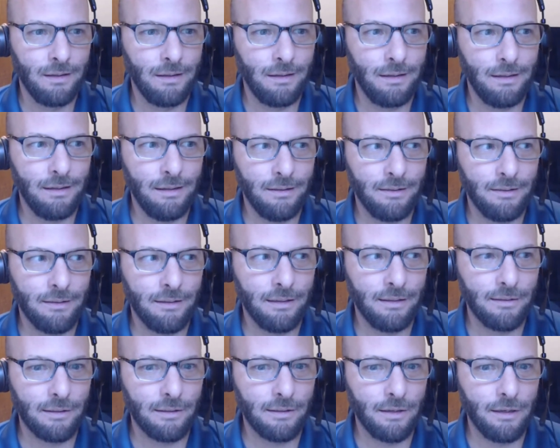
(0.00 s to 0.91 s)
is
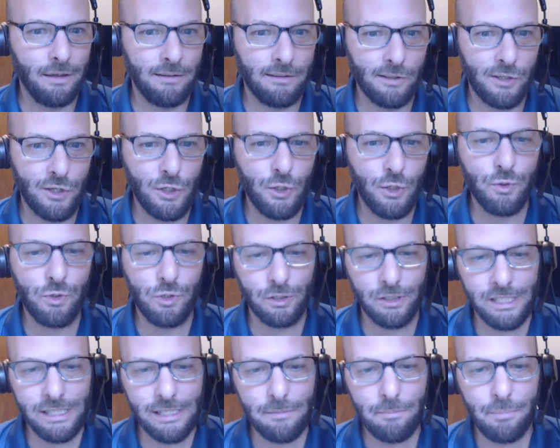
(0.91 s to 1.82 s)
is a is a huge
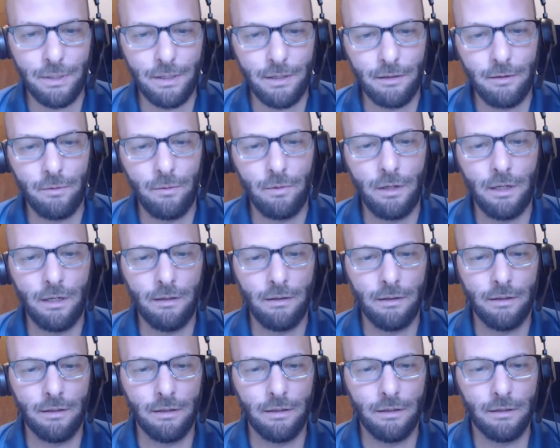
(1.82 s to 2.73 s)
leap in
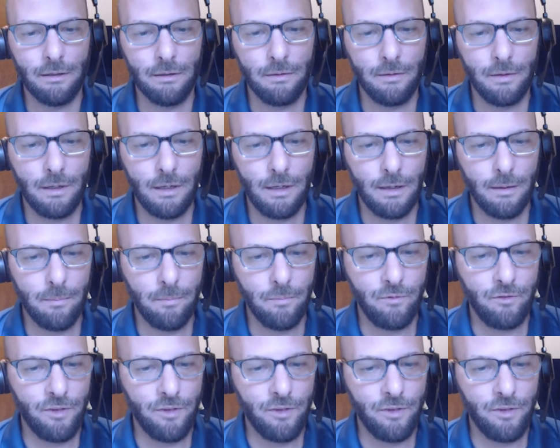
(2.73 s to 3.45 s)
in the um,